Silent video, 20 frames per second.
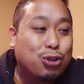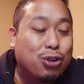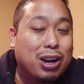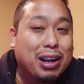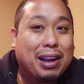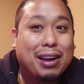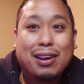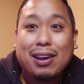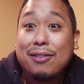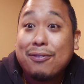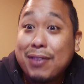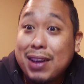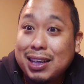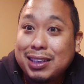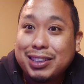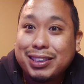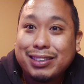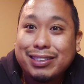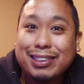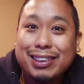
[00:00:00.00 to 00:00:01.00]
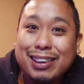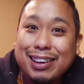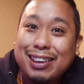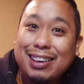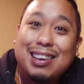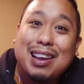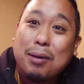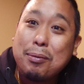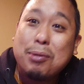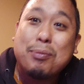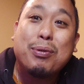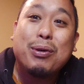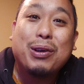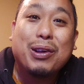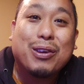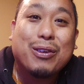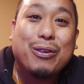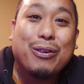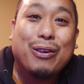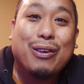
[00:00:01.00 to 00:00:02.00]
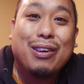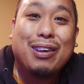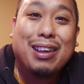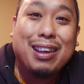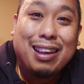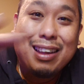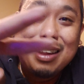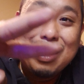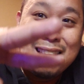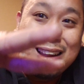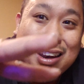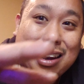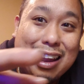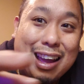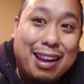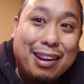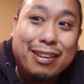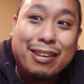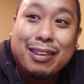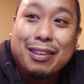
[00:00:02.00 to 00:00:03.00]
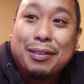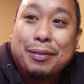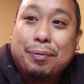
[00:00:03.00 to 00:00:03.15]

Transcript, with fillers: truck adventure. That'd be pretty cool. Later.